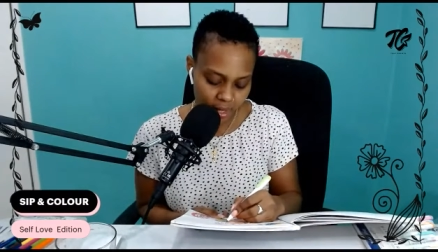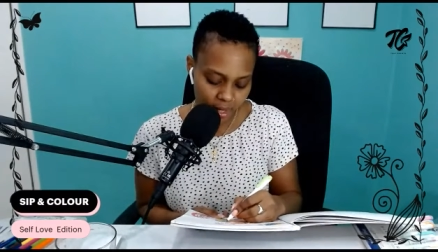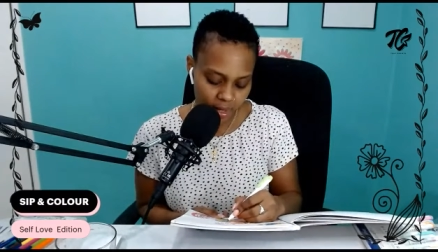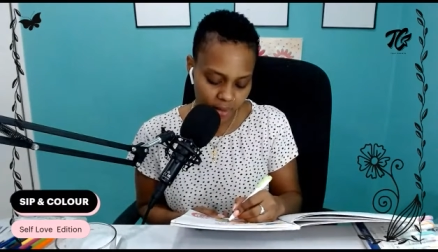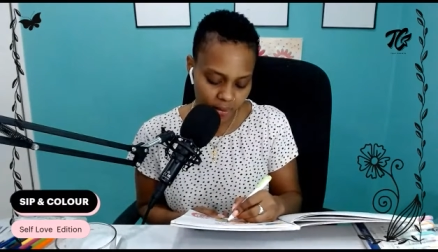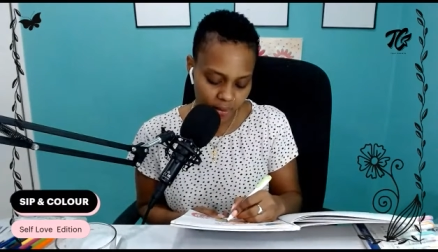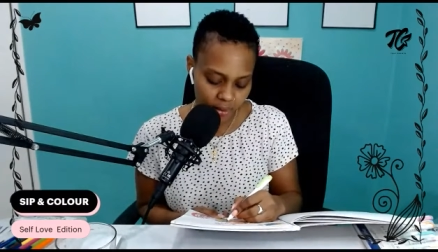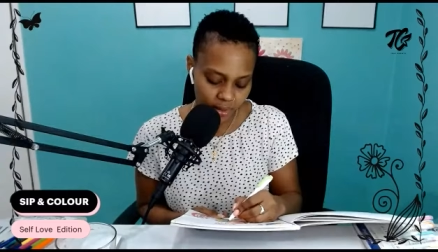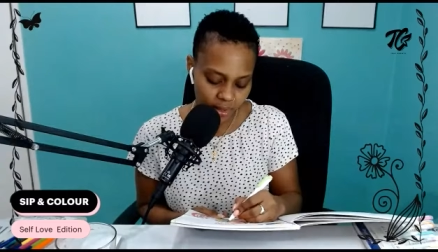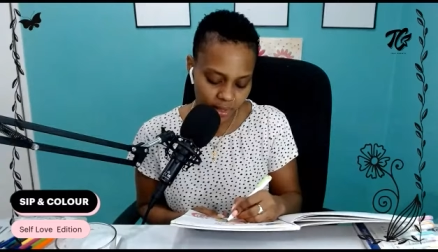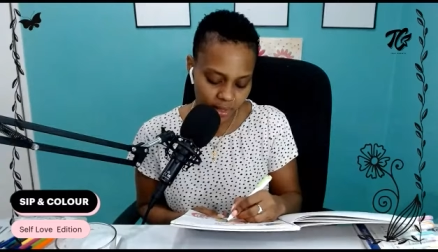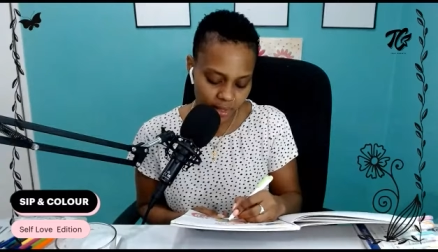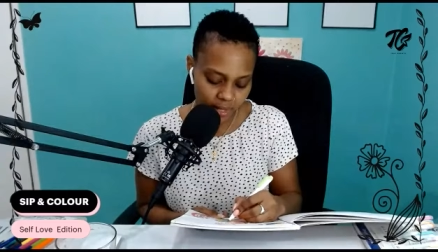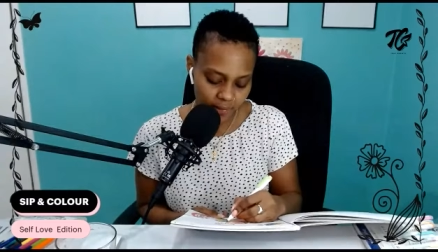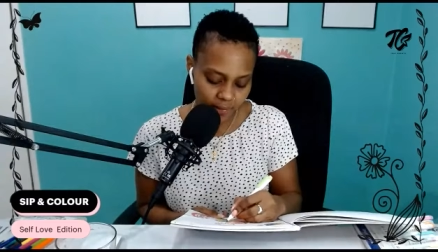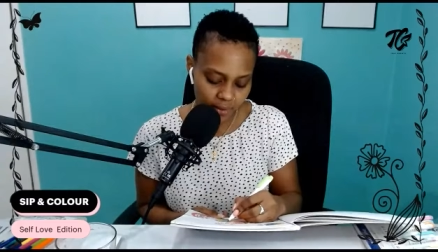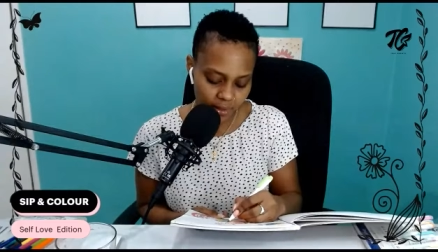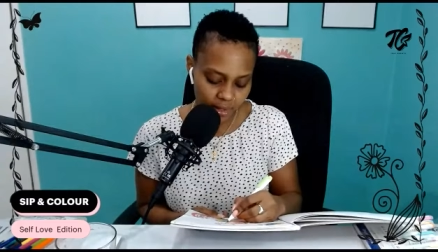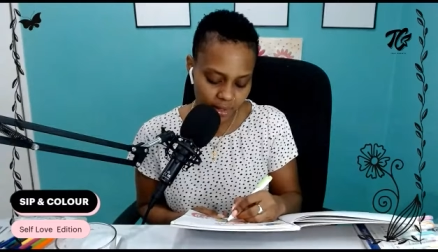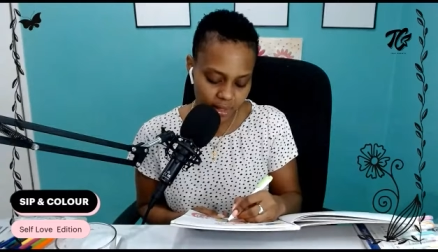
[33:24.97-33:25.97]
how is
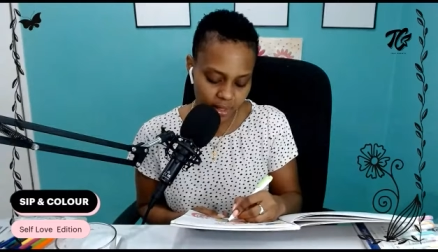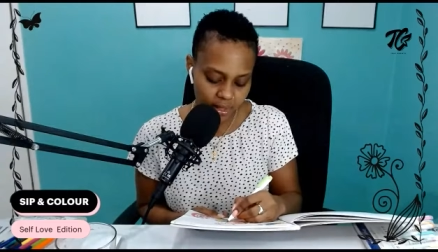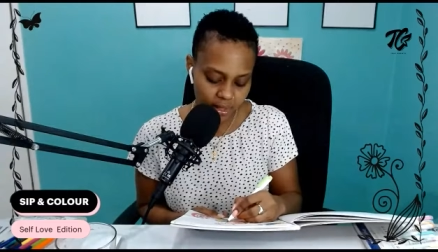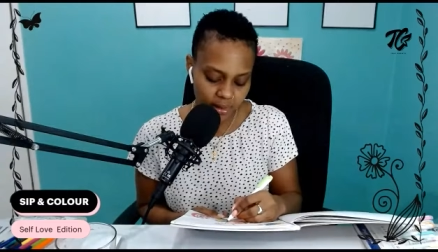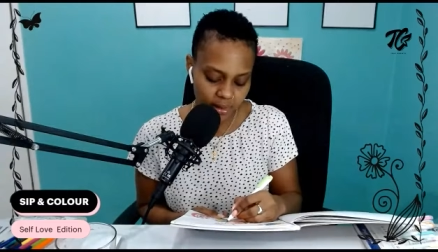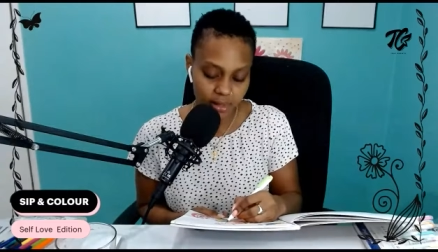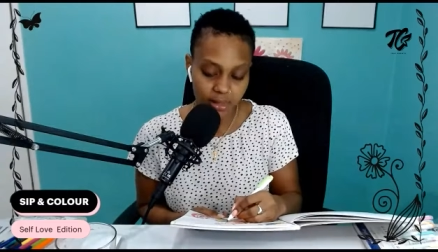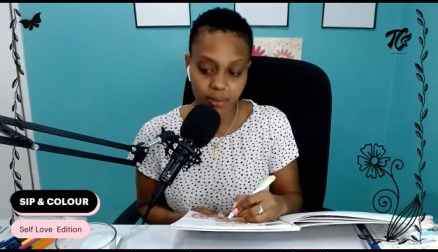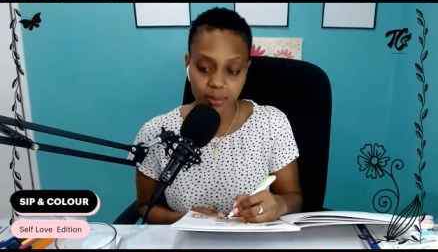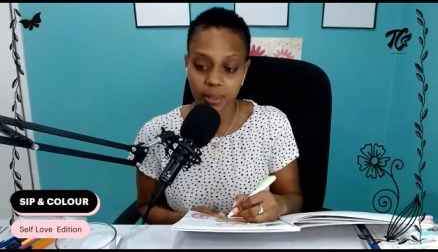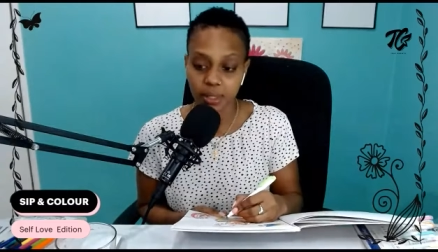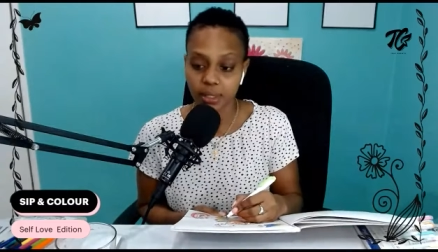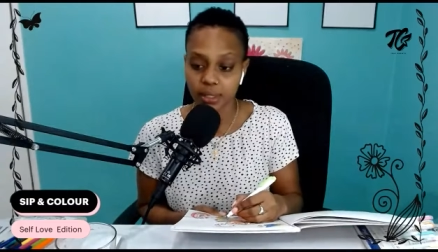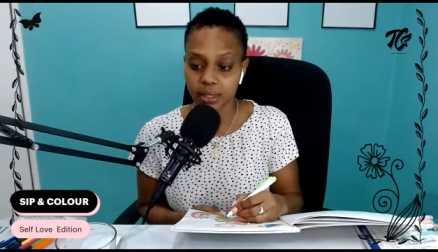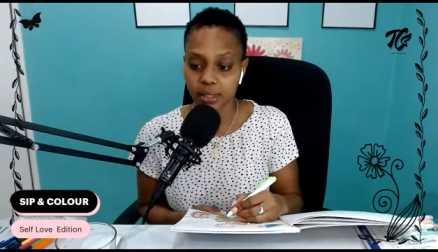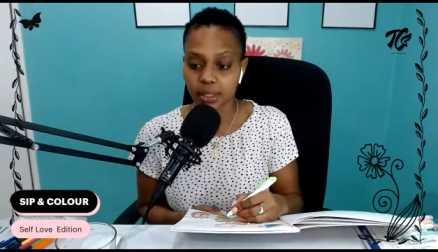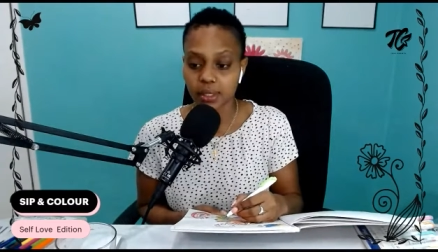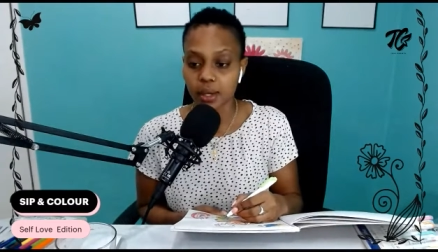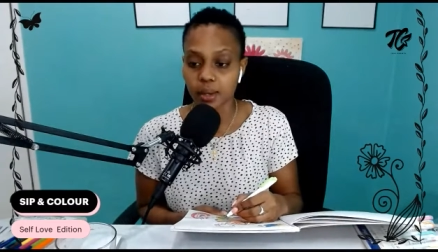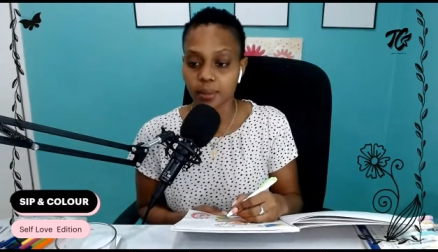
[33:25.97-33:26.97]
Sebi's
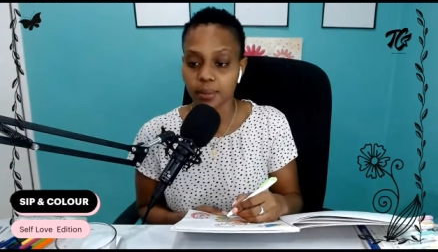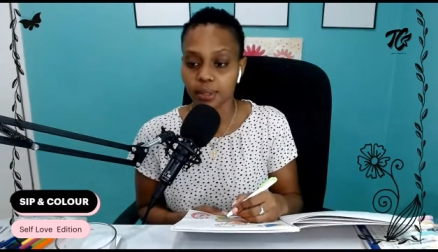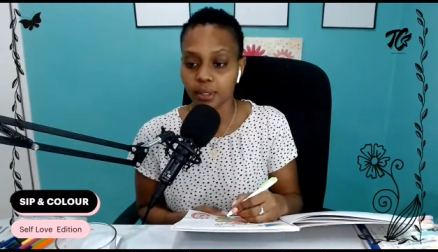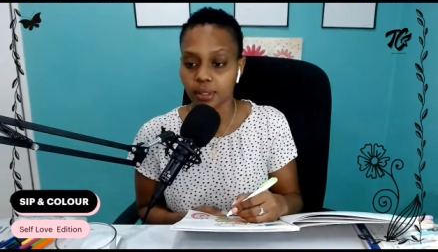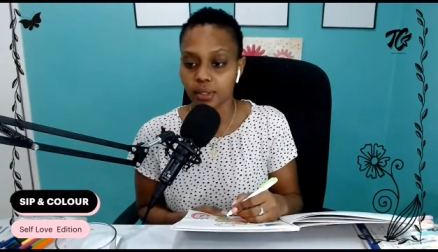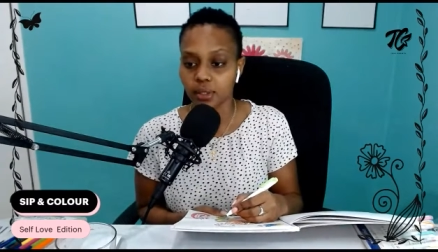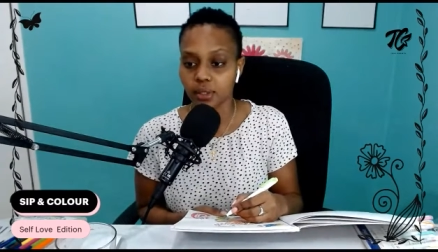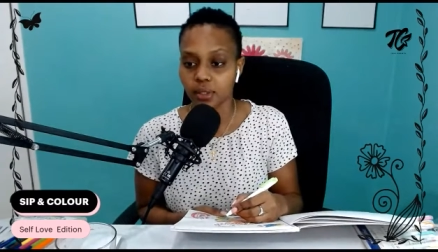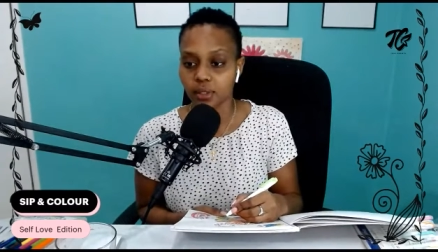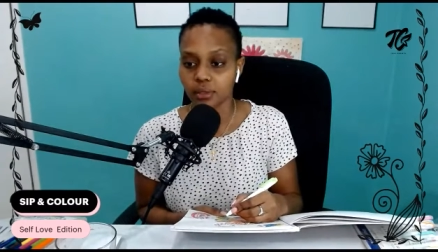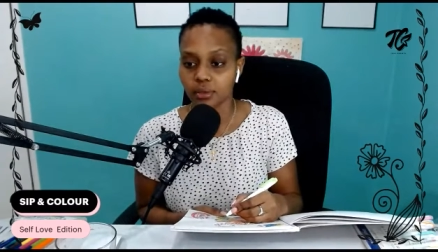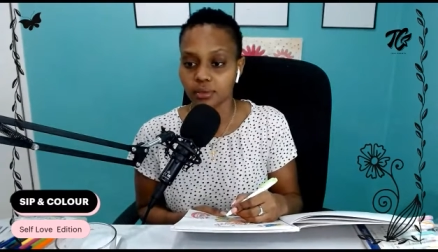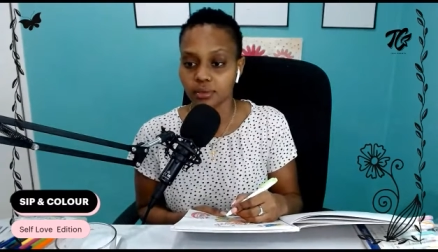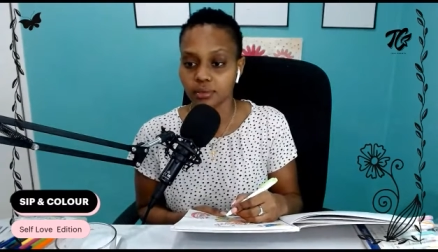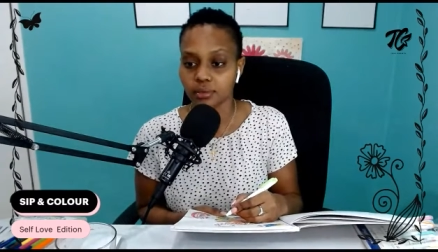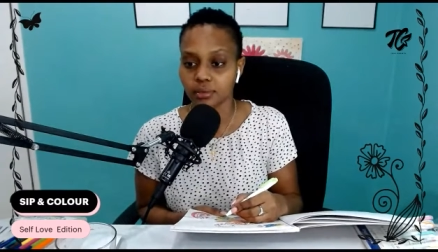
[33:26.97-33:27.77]
monkey coming along?